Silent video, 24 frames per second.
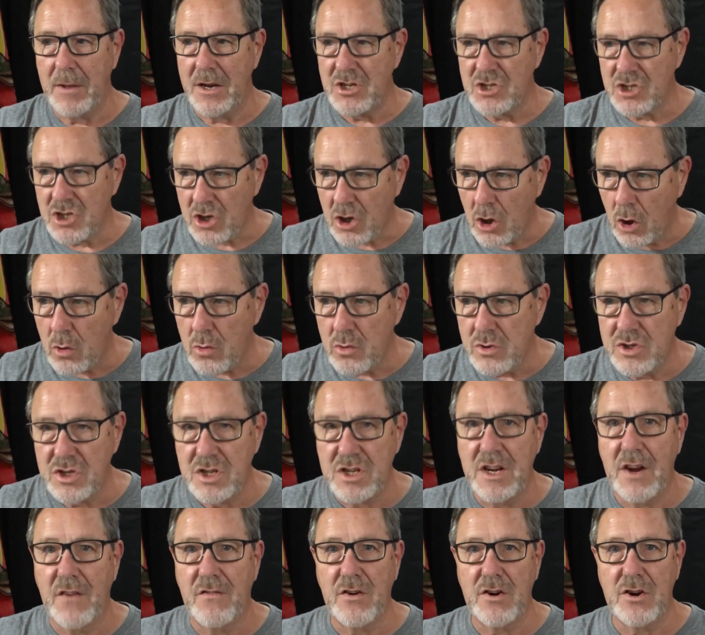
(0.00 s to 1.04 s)
They should go to
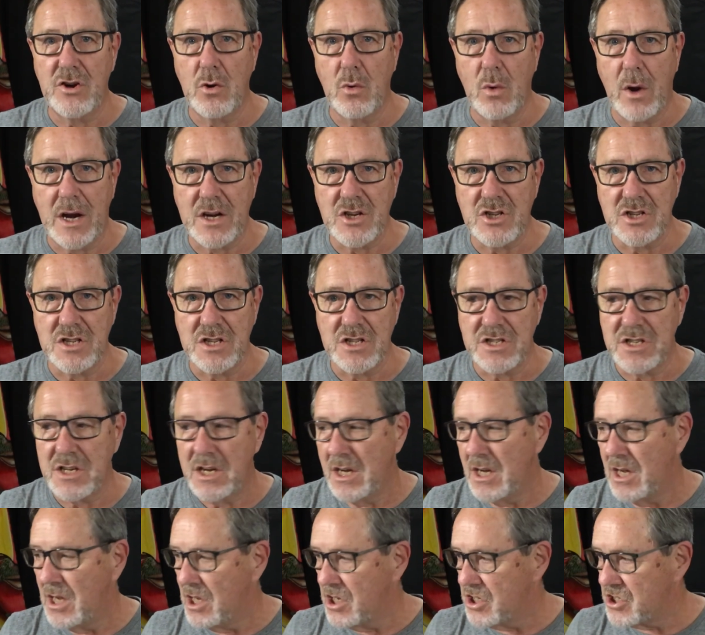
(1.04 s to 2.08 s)
different directions
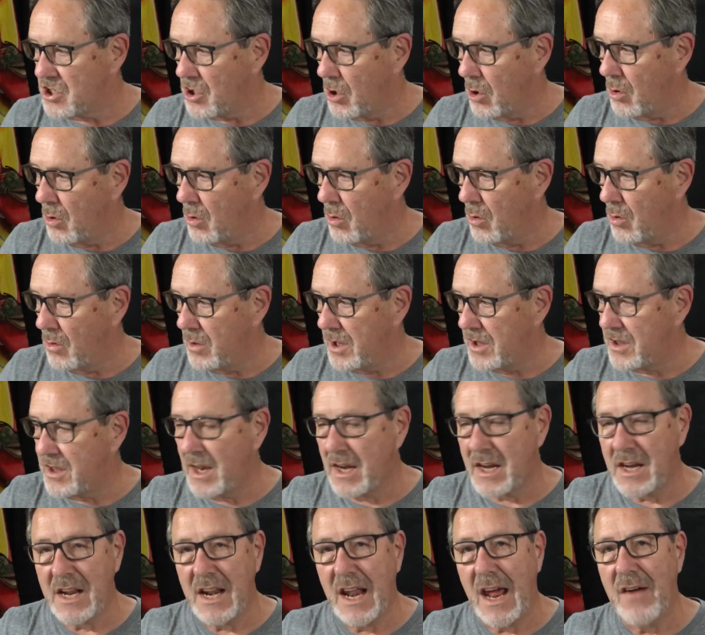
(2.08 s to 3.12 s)
so that
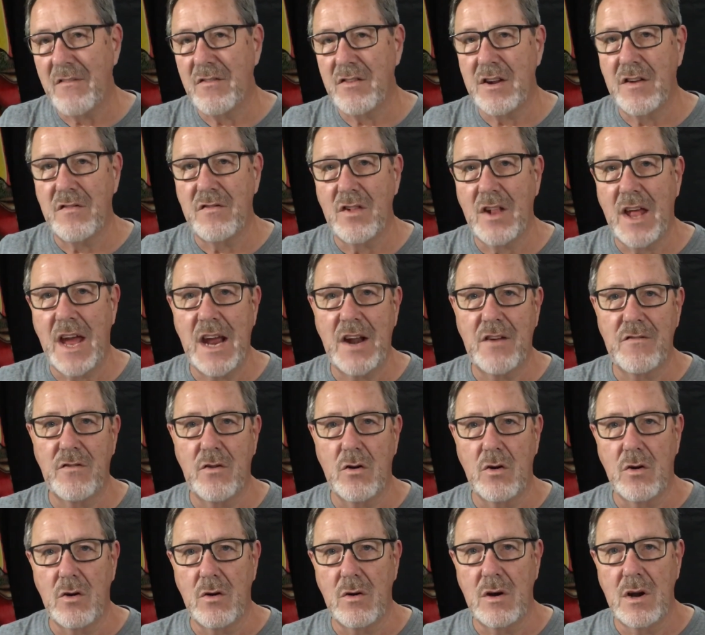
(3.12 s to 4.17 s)
they could have enough land
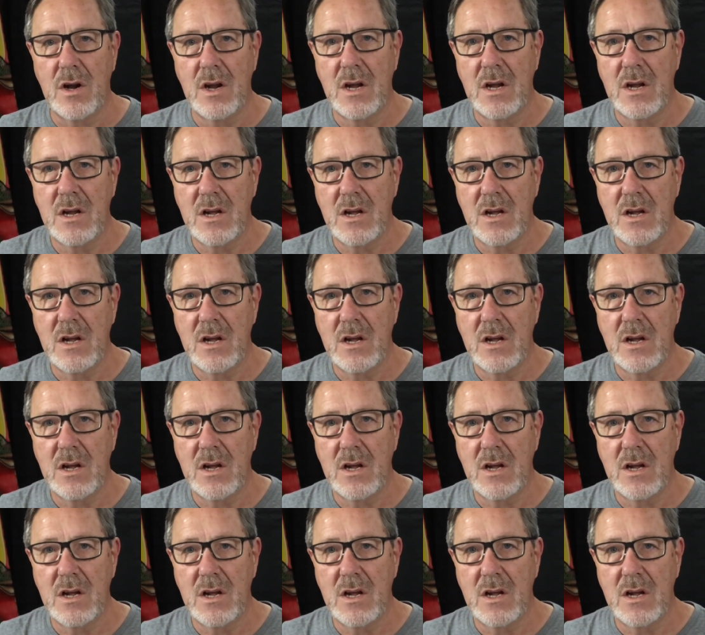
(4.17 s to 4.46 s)
for